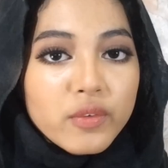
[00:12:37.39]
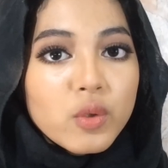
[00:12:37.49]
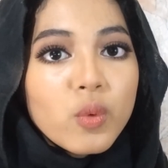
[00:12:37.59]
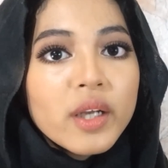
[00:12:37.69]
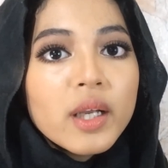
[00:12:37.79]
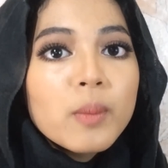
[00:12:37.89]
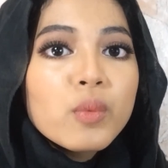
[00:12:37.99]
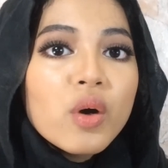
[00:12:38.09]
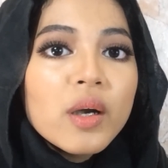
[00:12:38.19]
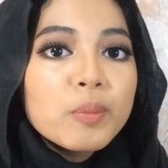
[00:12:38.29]
If you want a
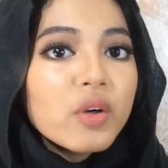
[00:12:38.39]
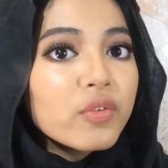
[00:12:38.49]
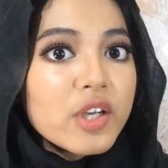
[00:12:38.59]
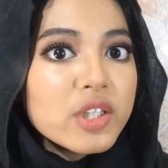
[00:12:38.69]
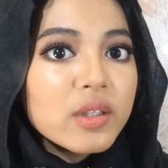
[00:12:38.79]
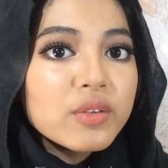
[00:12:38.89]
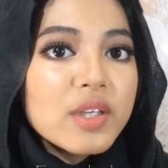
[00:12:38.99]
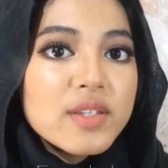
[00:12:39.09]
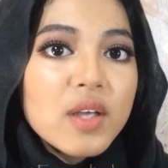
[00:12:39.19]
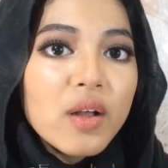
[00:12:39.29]
more professional
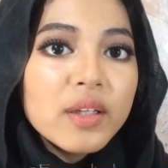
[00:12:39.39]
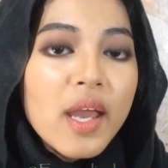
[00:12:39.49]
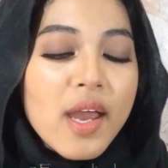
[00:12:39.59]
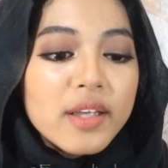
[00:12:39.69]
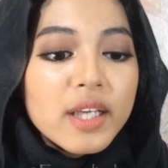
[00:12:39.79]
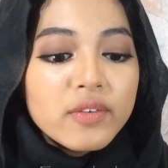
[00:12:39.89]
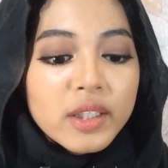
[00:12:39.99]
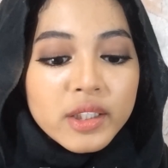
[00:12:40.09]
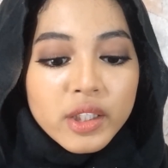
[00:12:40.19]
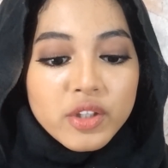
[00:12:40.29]
result,
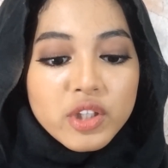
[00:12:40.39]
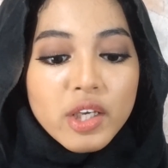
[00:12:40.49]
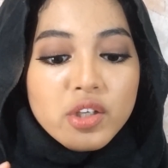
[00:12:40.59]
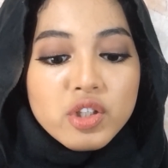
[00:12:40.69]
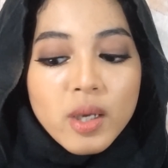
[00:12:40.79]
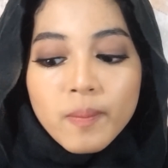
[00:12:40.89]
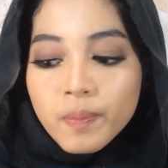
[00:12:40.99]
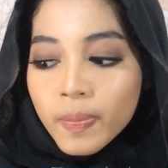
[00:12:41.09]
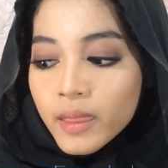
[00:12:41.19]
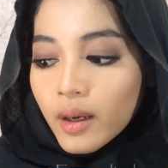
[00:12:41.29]
definitely change up
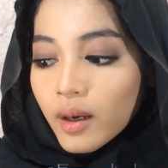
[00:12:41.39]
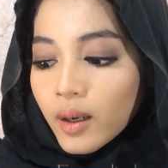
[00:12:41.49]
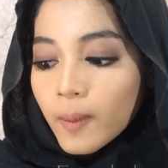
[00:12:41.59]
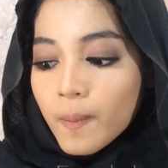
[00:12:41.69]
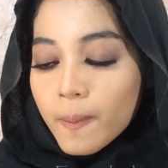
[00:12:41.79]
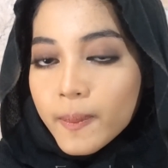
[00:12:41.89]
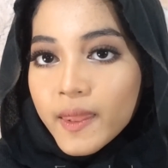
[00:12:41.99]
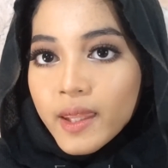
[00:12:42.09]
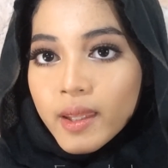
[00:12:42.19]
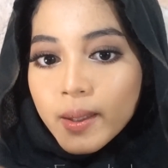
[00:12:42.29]

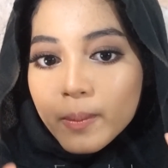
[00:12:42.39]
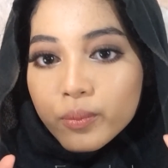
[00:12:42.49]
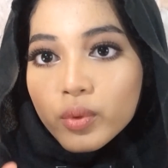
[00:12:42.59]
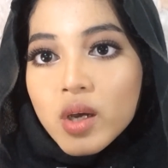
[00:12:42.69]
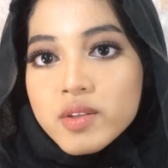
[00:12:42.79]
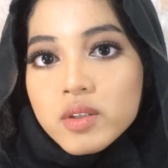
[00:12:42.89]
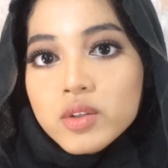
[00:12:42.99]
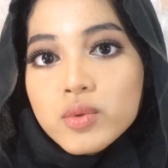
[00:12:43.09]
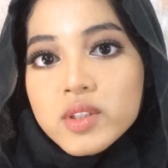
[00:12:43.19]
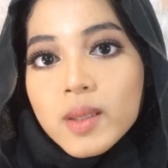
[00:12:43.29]
the
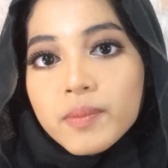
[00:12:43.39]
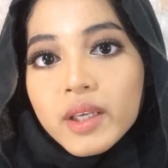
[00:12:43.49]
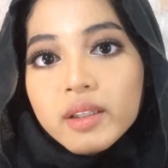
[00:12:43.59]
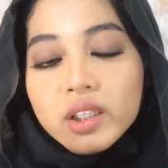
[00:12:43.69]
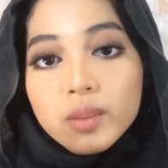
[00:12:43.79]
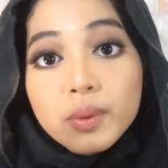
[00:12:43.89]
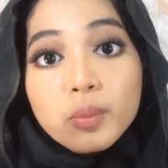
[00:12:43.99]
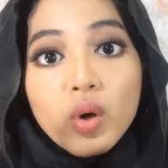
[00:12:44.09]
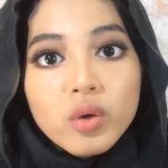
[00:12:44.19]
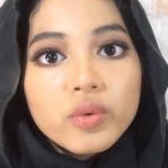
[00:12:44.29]
bronzer to something a little
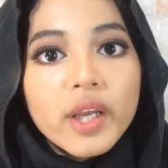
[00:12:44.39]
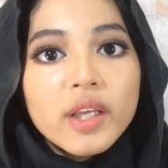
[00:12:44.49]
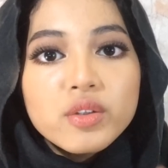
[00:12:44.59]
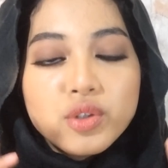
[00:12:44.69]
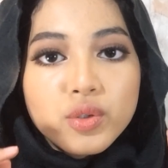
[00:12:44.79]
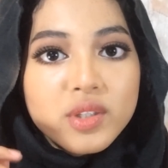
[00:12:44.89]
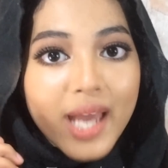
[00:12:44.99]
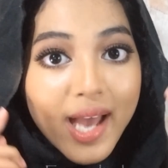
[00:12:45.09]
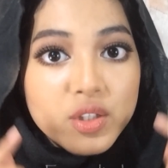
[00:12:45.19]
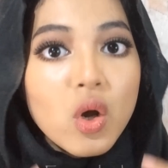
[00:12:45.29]
bit more gray to use
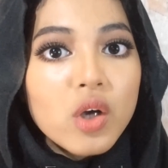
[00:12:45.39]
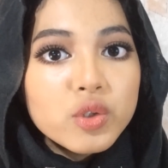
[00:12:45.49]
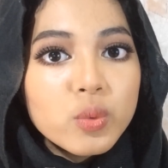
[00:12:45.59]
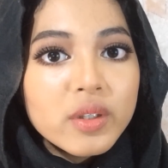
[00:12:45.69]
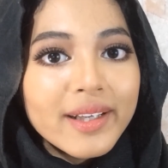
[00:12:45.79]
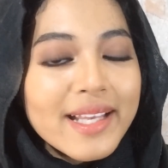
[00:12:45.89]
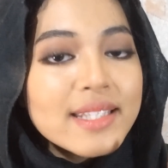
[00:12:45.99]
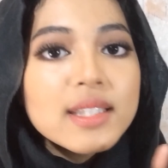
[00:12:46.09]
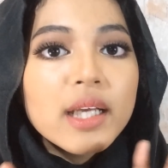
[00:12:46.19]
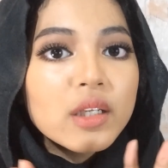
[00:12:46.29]
as contouring.
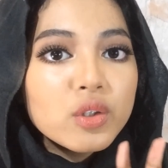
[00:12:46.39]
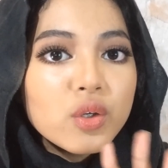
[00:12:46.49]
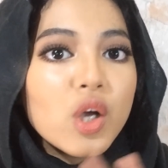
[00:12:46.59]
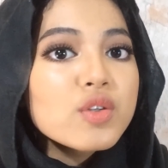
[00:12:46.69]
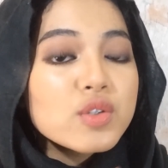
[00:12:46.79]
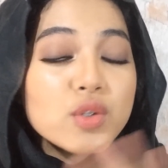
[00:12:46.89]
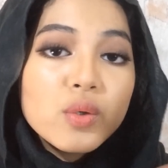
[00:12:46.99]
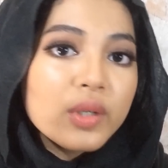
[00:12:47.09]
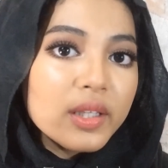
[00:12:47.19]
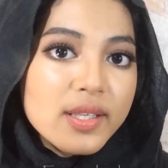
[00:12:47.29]
It's gonna look
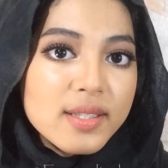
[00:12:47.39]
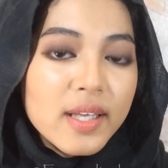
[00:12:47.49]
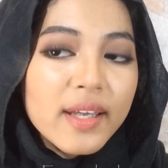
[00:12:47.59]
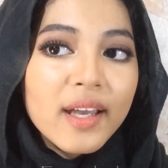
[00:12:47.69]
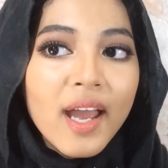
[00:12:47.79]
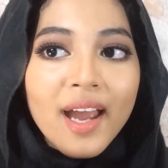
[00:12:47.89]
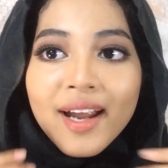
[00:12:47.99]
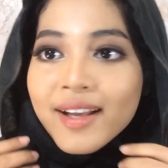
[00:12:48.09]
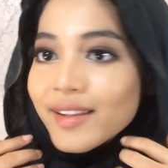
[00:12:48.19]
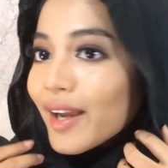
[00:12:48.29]
so realistic.
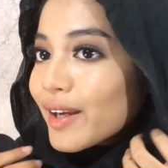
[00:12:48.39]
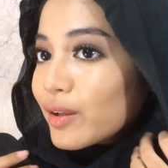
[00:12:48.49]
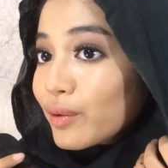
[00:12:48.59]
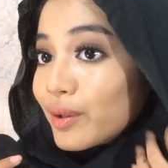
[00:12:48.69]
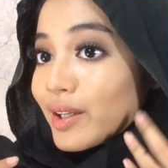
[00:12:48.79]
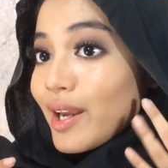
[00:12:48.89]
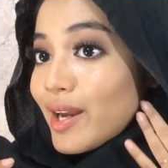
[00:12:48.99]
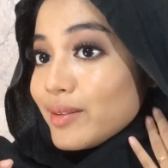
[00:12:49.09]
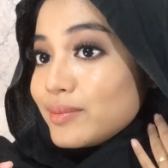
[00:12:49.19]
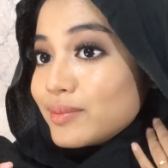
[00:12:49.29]
Like, look at that.